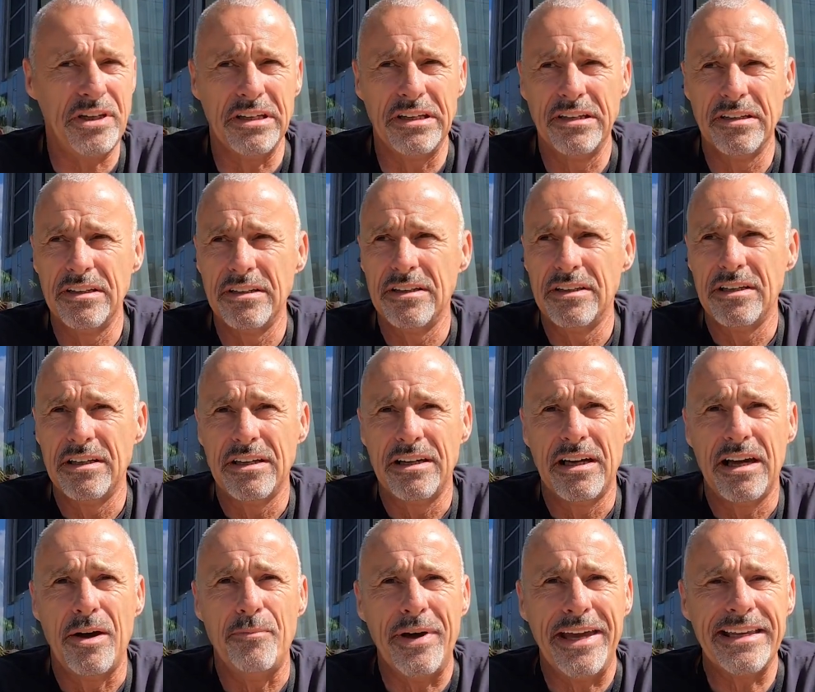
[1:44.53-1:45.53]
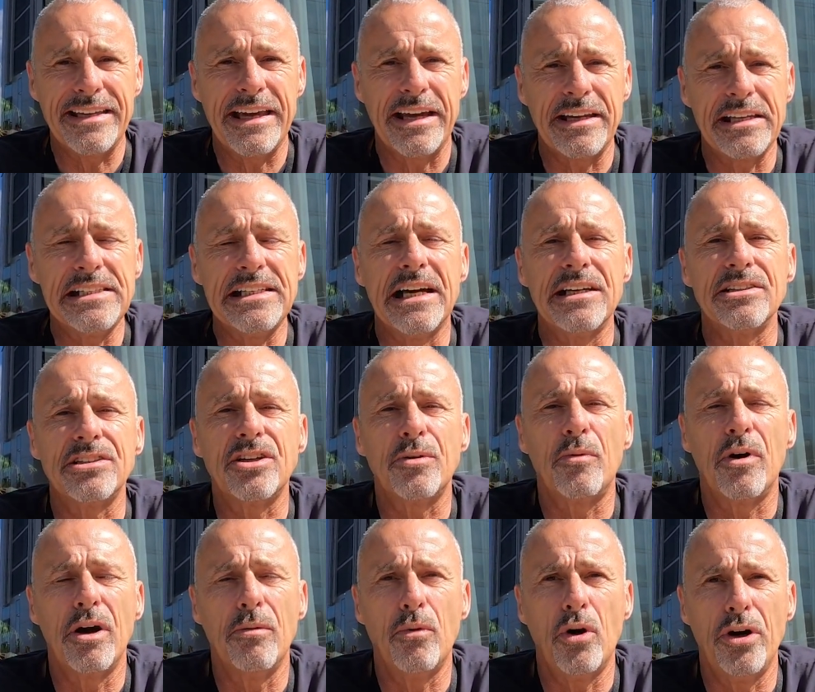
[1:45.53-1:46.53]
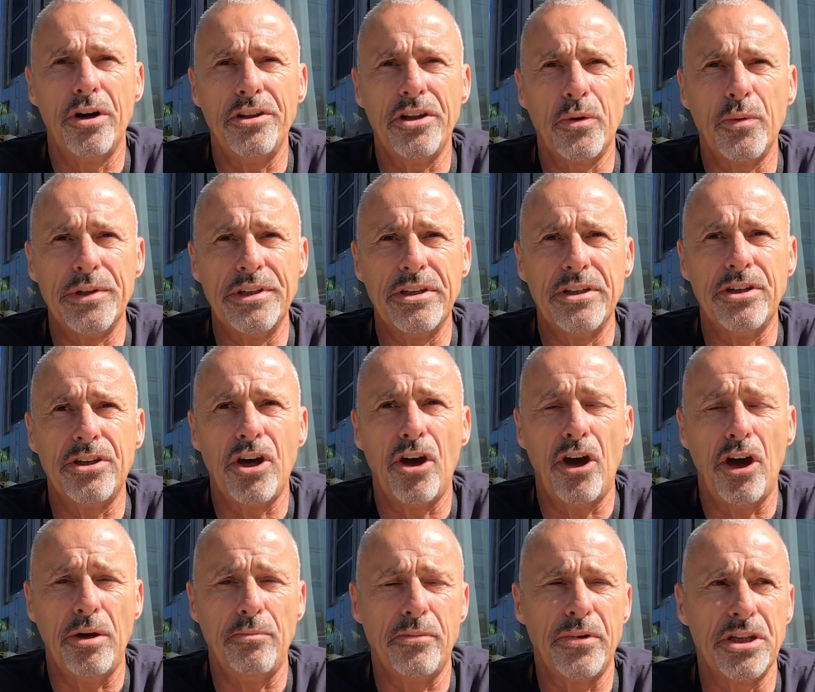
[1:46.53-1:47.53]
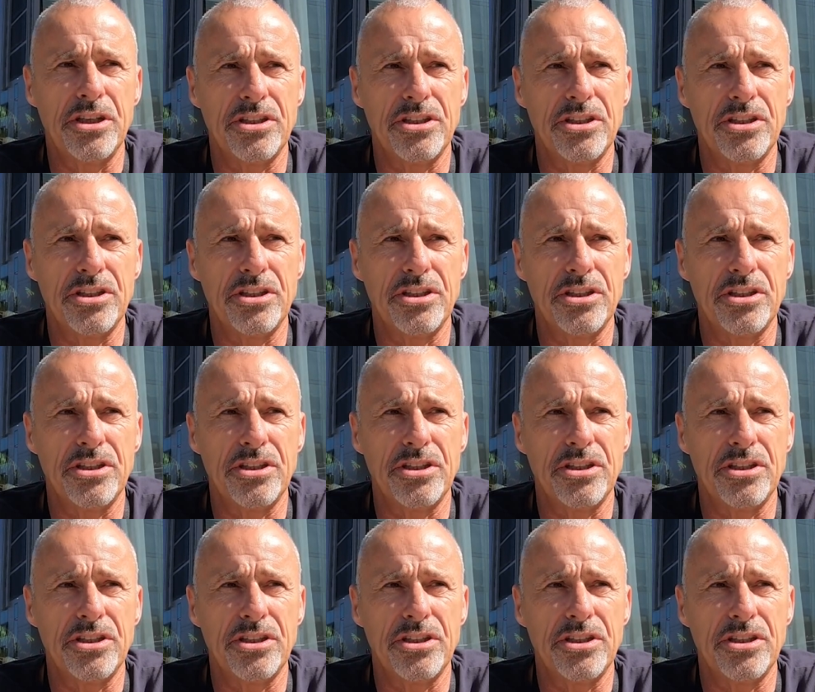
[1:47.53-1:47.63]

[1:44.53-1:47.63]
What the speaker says: I might get a chance tomorrow morning to go into the town.